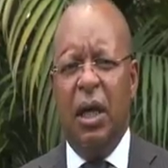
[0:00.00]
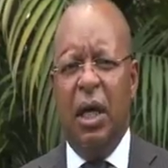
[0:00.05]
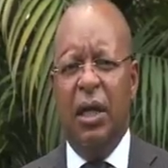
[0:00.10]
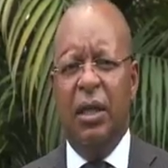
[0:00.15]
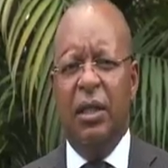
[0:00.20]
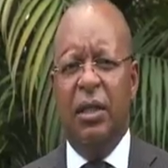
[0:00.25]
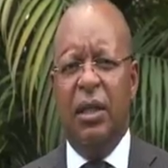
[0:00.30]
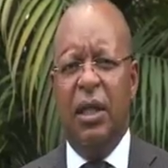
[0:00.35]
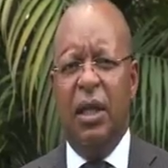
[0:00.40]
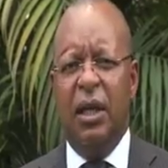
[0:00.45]

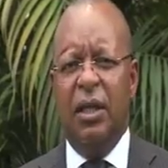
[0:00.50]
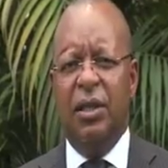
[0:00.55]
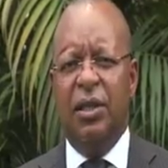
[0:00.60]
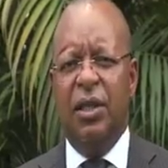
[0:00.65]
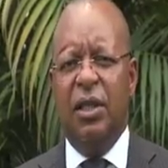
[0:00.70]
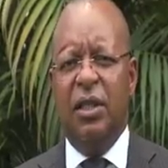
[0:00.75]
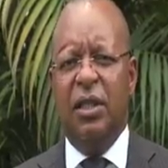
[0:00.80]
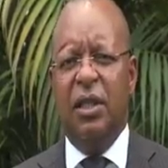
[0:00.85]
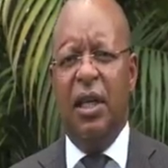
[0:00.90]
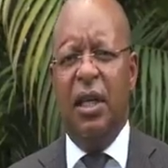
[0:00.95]
And uh,
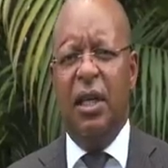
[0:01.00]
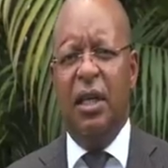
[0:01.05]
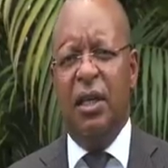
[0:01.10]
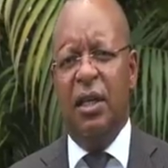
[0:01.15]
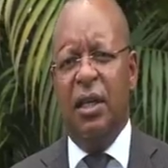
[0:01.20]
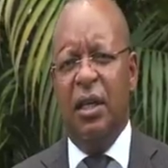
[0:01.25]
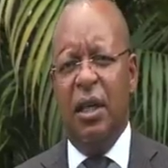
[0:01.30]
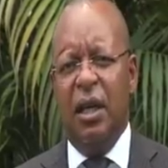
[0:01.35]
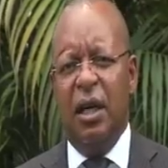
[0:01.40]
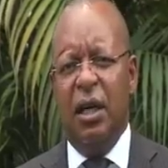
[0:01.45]
since then,
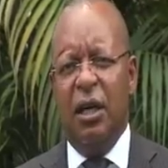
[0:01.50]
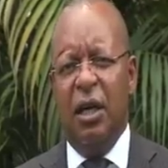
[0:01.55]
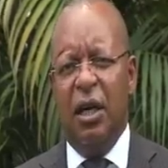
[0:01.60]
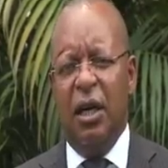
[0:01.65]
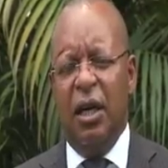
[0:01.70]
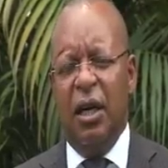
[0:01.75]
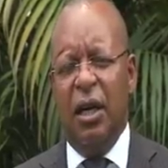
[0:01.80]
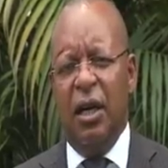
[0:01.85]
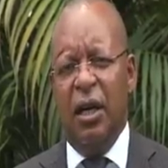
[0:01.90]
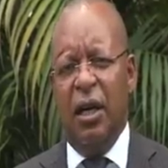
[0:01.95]

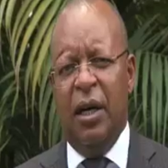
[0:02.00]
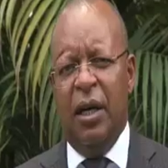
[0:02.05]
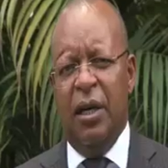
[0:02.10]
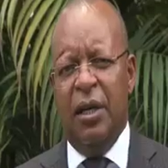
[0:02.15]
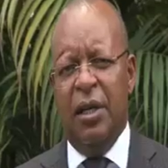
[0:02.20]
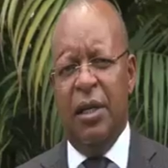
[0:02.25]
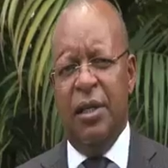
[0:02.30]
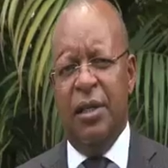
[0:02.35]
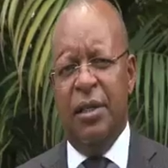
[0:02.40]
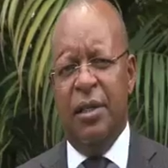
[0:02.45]

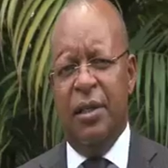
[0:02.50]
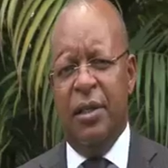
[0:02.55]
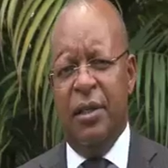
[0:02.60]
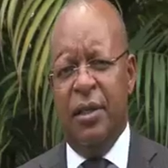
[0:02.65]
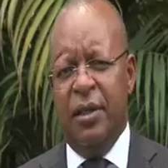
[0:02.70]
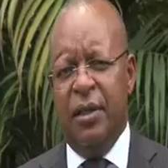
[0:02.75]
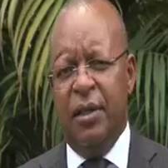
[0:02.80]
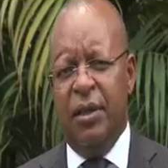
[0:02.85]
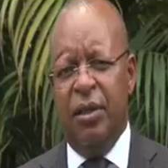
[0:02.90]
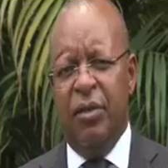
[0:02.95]
uh,
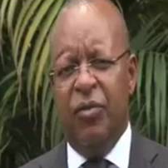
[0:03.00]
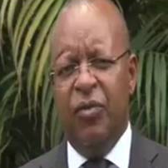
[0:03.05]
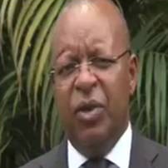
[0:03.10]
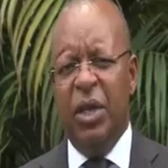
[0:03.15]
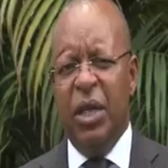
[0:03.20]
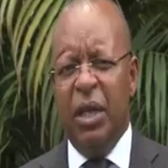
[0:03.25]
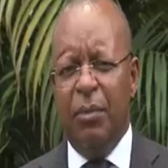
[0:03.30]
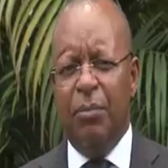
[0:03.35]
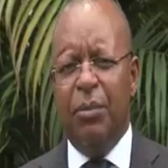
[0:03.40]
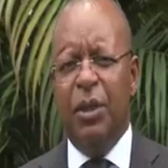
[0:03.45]
he's
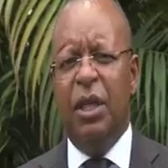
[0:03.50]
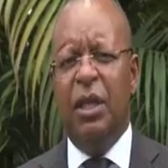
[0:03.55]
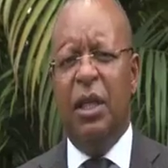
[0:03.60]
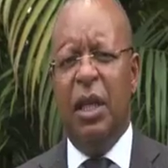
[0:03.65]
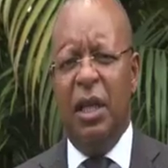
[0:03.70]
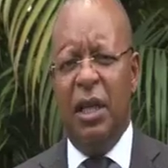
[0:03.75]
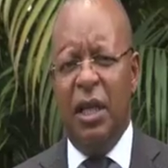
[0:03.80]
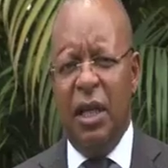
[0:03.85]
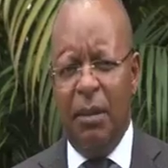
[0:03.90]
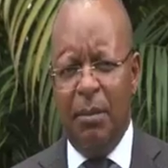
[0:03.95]
really
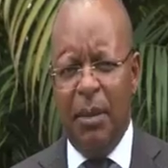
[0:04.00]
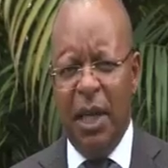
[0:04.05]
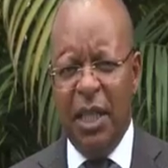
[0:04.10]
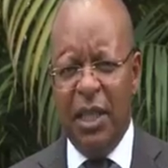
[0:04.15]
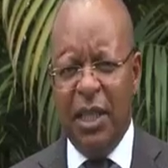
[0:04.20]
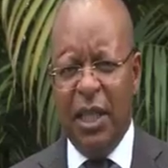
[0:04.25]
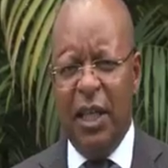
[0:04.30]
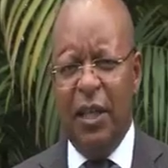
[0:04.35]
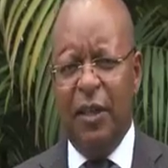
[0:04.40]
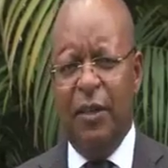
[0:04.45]
been a little
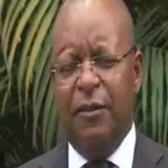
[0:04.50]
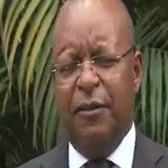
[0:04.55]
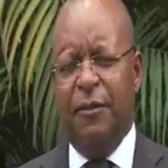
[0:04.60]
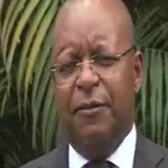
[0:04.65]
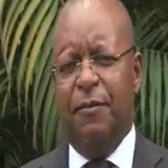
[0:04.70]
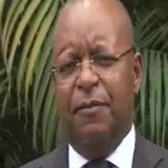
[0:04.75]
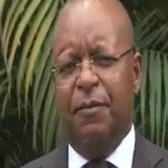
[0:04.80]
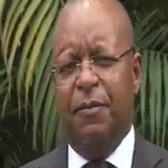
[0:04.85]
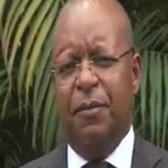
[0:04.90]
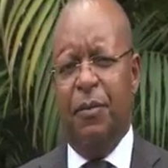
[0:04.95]
mentor.
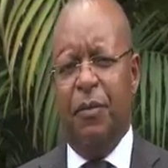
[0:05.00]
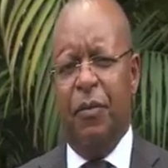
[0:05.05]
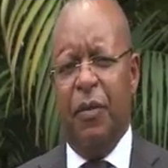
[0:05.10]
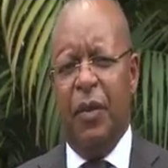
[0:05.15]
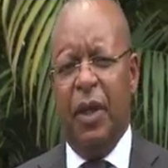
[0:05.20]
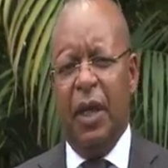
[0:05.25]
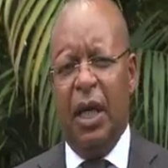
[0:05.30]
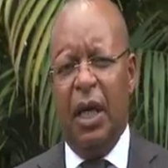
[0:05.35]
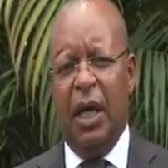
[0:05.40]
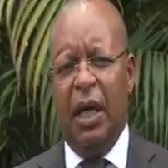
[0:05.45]

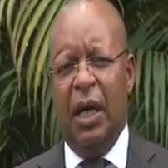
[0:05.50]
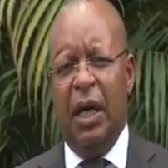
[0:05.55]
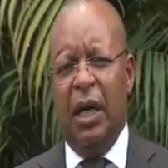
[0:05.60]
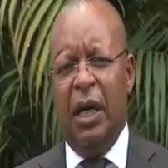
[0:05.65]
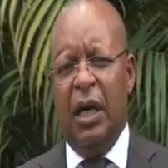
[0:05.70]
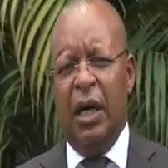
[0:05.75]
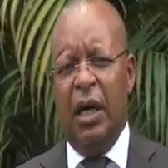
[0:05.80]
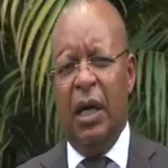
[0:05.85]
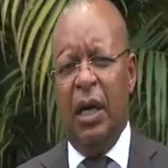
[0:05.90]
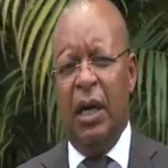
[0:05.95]

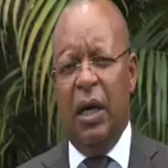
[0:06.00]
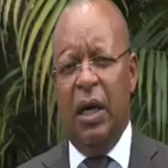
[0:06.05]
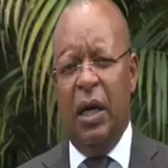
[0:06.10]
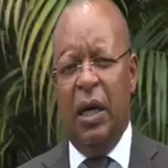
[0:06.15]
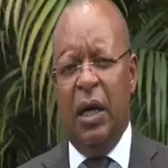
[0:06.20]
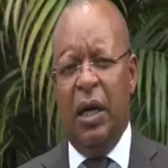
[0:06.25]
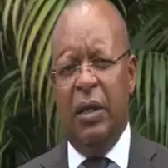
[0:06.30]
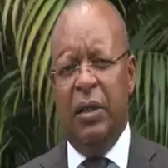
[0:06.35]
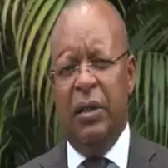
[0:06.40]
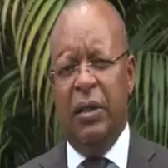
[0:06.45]

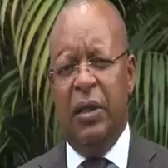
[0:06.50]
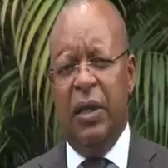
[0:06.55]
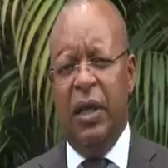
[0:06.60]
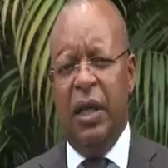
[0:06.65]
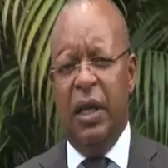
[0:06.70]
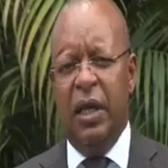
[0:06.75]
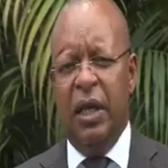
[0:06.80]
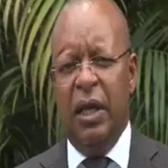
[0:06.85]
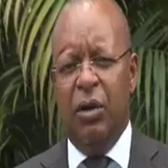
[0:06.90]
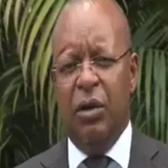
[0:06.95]
Uh, and
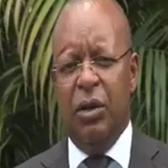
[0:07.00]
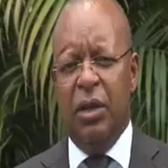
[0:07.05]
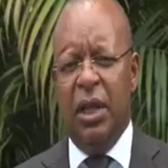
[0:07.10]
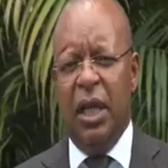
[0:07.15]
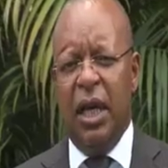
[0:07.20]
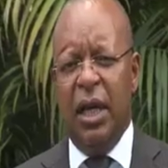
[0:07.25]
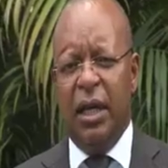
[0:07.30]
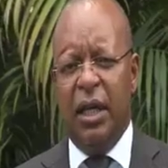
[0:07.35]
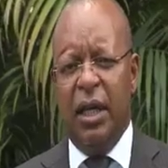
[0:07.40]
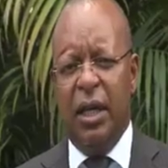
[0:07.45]
then I was
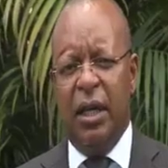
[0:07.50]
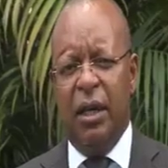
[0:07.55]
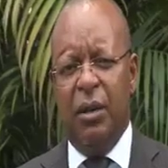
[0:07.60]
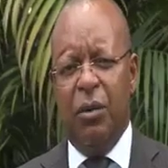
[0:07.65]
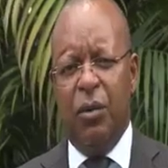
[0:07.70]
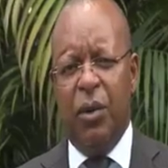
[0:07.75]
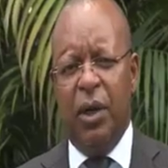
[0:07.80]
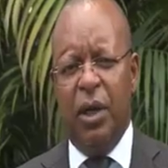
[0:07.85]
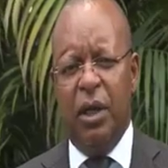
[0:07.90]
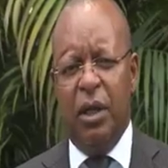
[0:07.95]

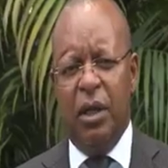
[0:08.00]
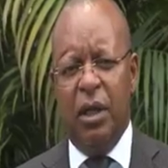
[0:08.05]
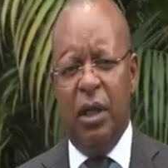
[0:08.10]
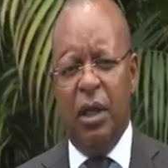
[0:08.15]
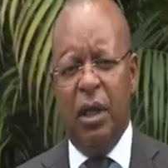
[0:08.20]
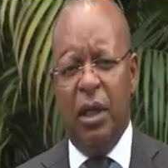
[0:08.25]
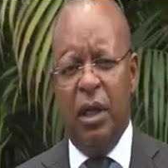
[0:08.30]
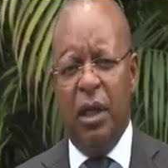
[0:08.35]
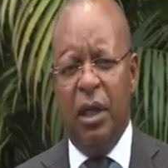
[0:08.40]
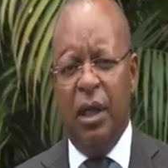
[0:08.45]
lucky when
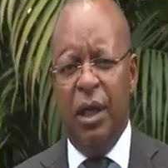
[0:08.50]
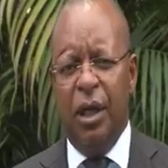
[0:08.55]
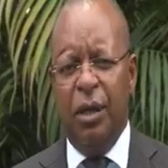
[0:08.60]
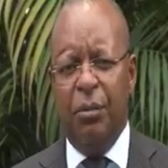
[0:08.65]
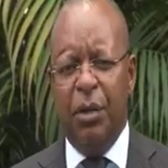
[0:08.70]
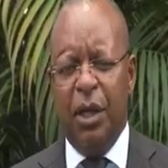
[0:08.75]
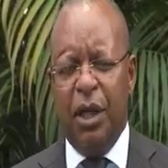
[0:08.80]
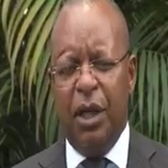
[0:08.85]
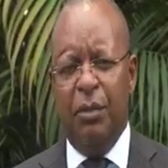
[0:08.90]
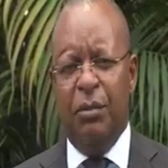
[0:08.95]

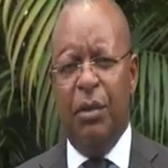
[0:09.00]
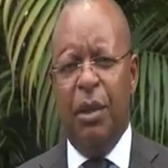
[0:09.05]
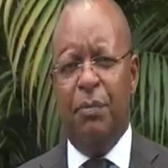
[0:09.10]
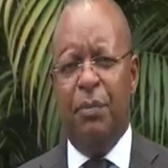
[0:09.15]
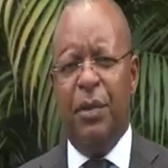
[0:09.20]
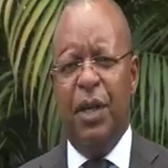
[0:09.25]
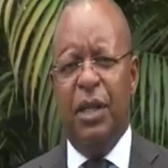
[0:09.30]
he became the